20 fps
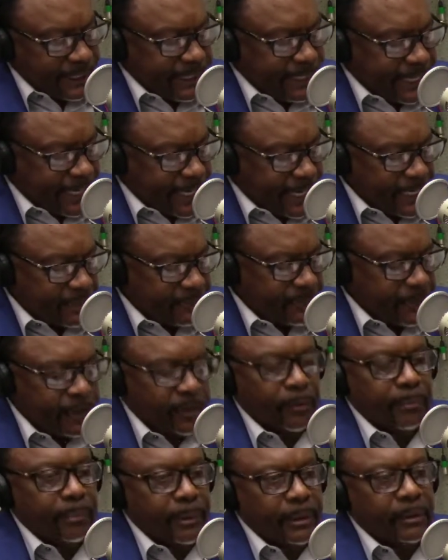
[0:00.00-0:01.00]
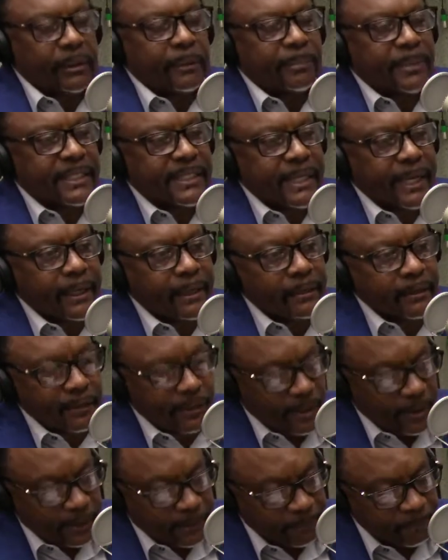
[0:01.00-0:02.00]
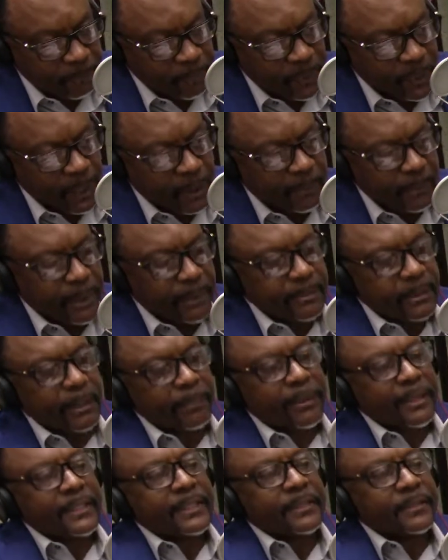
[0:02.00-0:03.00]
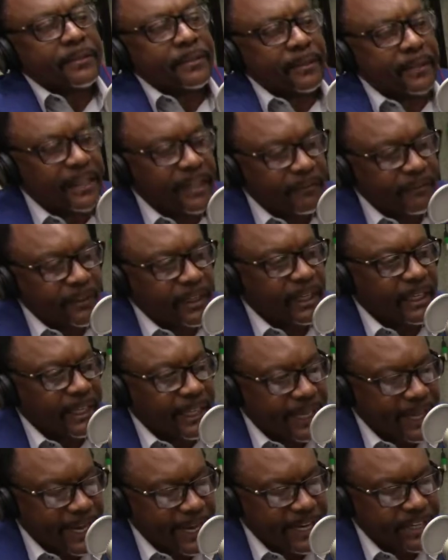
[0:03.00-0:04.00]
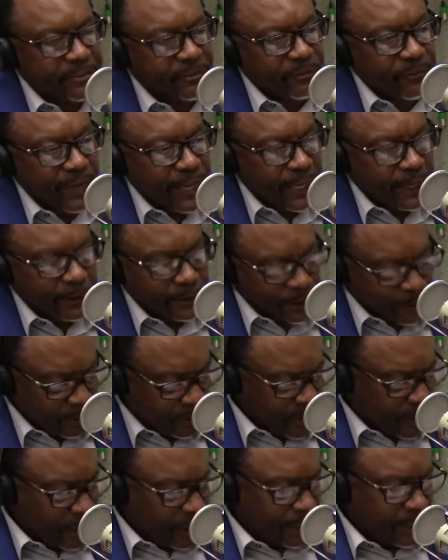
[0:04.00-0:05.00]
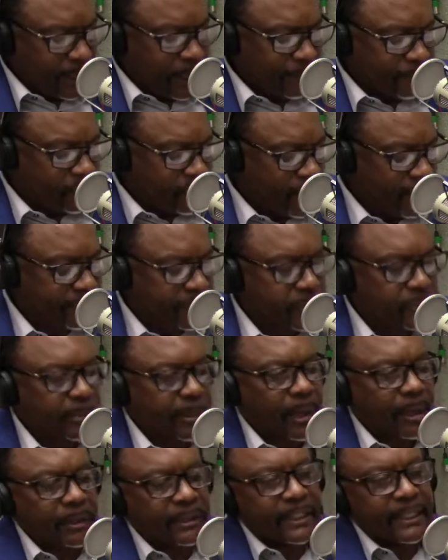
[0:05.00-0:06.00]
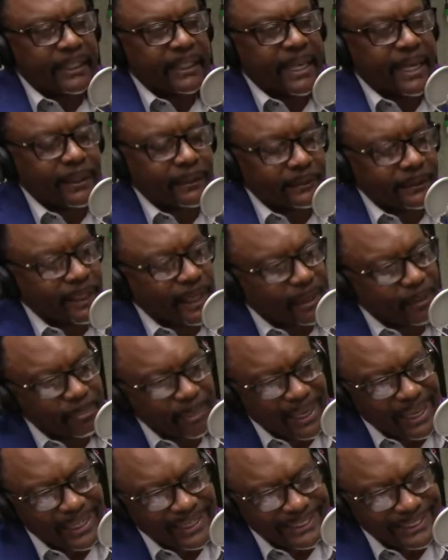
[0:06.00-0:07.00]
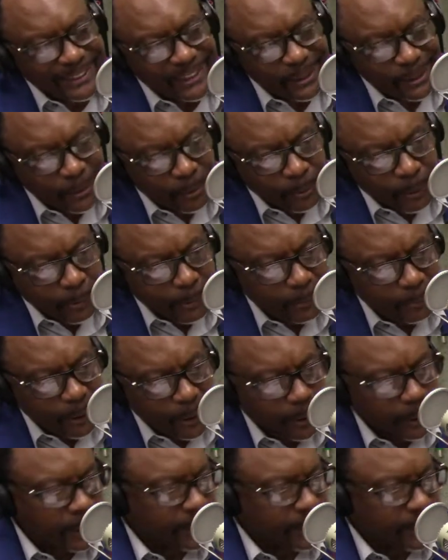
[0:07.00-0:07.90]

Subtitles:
a cash value build up the second year. But I'm talking about some significant cash value. Now, if you have a small $10,000 policy, you don't want to be borrowing